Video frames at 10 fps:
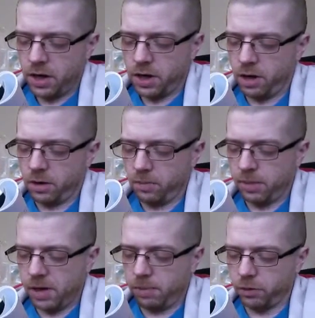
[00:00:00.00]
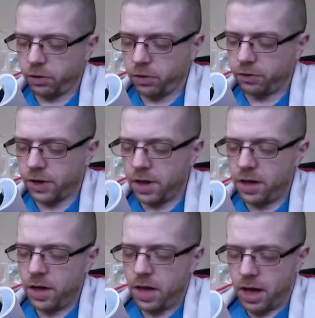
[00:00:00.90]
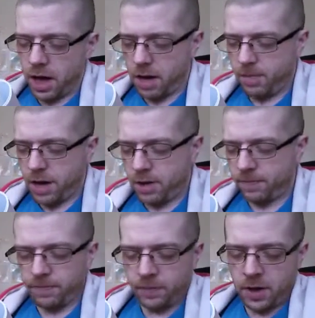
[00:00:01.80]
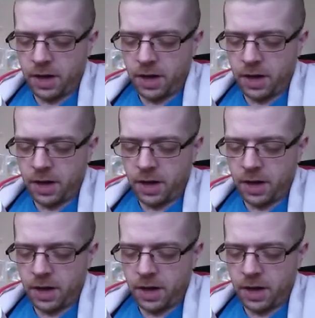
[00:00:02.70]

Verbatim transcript: And all the people shall say, Amen.